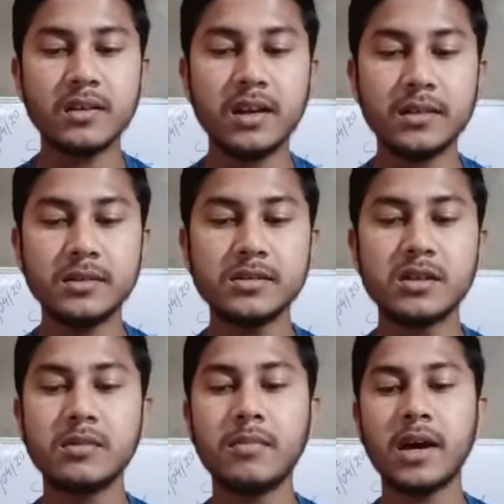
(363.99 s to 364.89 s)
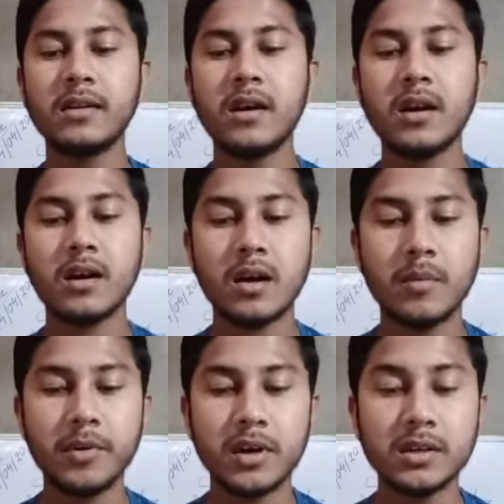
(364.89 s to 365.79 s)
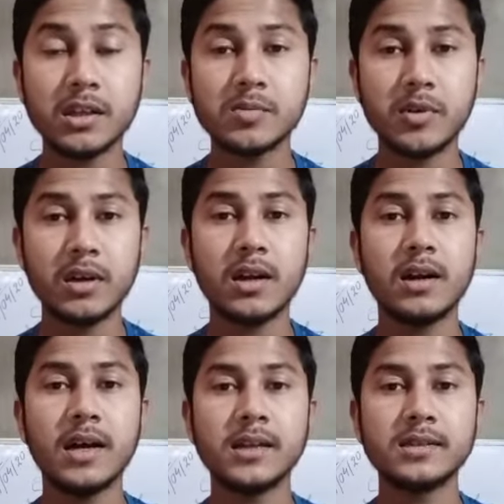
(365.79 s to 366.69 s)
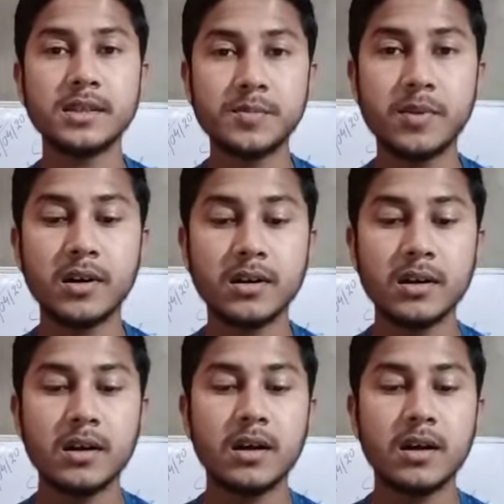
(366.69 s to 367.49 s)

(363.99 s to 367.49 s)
Transistor made computers smaller and cheaper.